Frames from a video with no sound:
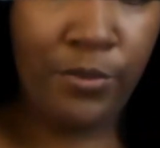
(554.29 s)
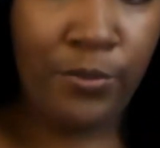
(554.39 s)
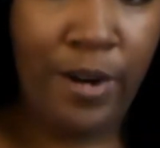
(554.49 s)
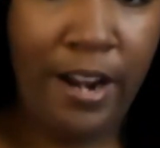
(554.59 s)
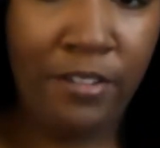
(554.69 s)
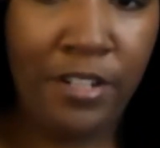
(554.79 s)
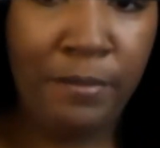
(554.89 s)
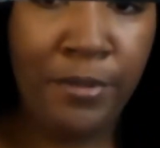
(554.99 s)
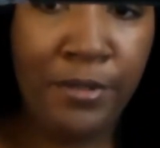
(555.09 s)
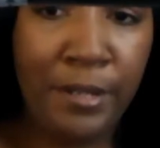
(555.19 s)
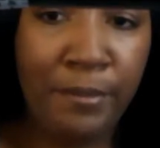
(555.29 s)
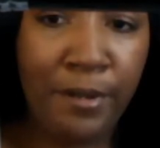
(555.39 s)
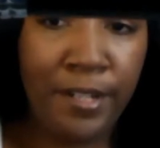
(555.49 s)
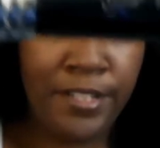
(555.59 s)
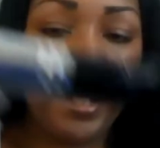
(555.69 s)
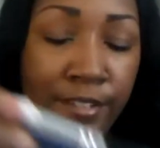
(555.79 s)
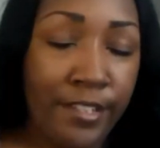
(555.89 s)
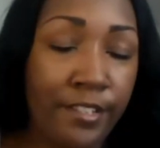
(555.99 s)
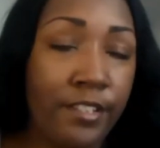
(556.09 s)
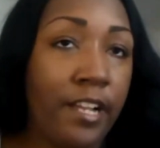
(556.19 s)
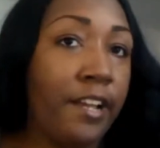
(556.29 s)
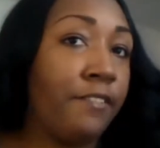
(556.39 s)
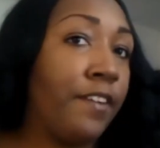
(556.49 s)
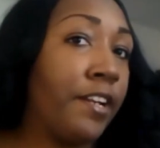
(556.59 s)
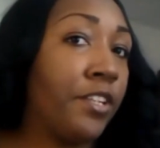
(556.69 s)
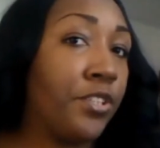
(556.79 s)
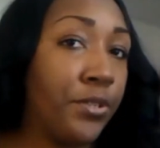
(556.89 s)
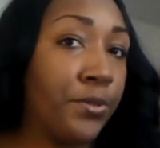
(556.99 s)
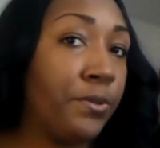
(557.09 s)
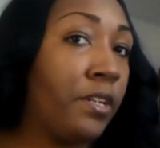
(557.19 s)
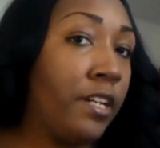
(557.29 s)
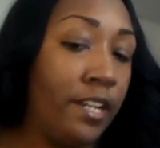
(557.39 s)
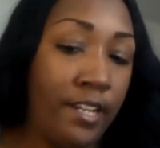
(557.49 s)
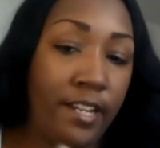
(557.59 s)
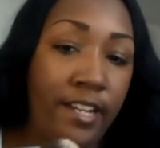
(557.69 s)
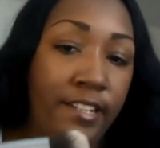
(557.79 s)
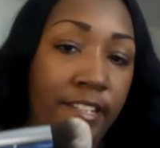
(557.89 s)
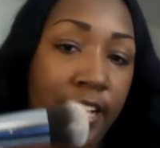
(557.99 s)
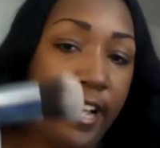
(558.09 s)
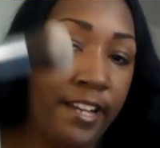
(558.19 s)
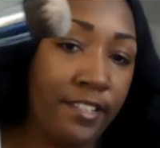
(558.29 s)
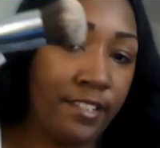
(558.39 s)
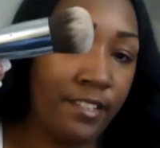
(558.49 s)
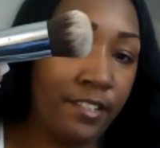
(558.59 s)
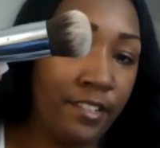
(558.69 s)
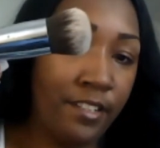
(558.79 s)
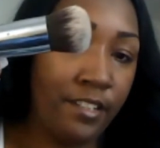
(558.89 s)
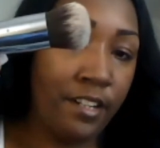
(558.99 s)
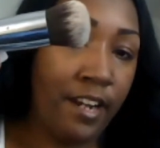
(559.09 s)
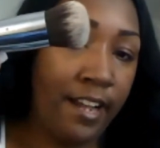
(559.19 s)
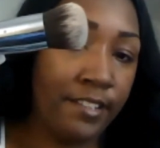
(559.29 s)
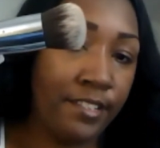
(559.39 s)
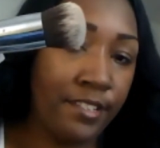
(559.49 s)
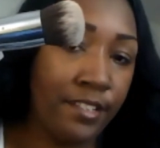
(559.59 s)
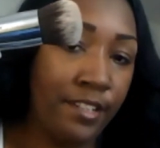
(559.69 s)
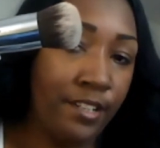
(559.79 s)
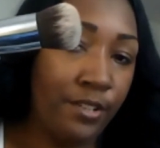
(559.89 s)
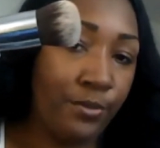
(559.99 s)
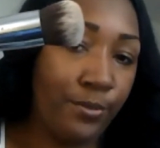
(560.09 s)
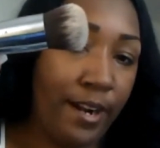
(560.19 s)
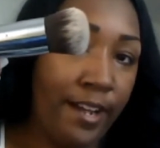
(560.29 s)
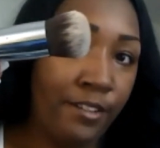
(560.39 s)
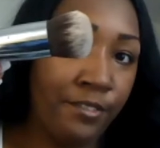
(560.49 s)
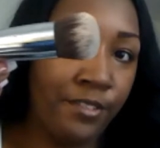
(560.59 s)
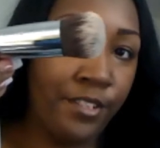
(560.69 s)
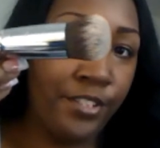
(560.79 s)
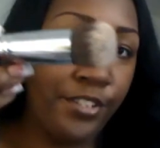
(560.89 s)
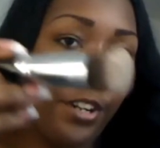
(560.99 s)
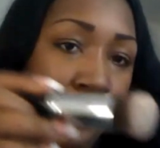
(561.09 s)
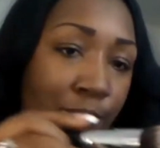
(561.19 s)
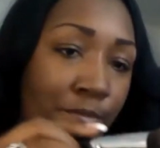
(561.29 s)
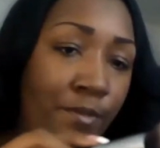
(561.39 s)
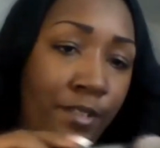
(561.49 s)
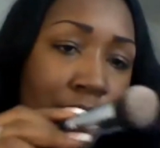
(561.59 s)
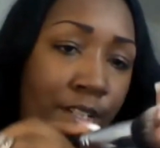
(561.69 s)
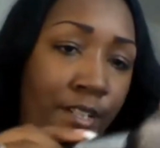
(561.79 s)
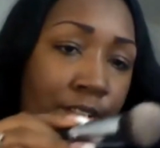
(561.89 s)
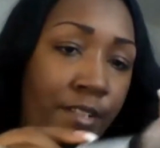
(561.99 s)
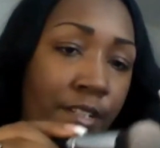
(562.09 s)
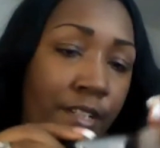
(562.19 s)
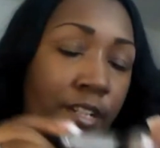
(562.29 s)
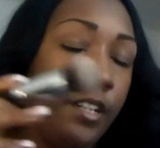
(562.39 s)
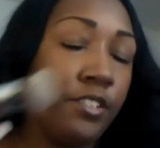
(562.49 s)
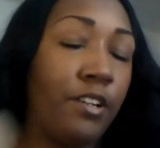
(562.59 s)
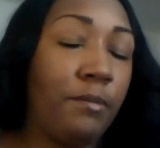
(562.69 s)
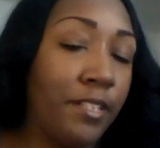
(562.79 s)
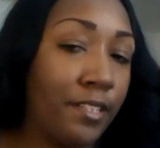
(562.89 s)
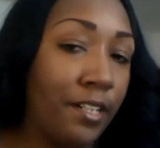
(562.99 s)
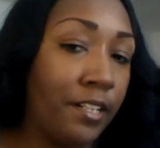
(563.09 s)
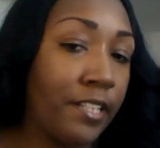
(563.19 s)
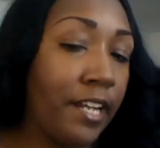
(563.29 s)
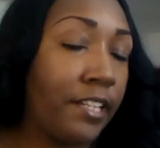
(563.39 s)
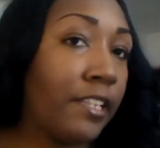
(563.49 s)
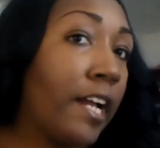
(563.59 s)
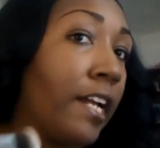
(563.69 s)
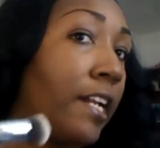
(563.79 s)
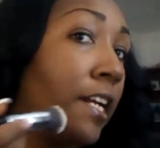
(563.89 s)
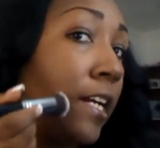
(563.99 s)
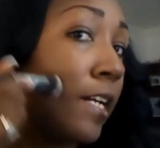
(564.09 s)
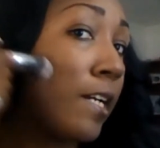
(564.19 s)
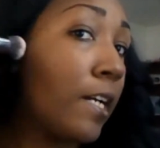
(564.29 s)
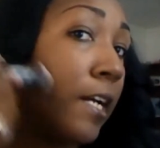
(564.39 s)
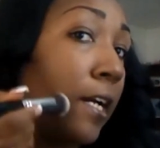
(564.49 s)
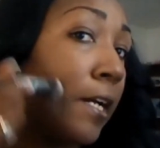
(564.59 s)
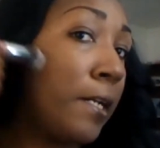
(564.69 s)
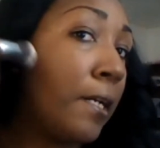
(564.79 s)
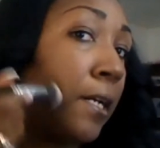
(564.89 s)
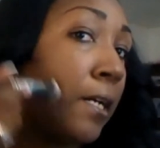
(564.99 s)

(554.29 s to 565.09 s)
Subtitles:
round kabuki brush. This is the F82, and this has a nice round dome. So I'm just going to take that and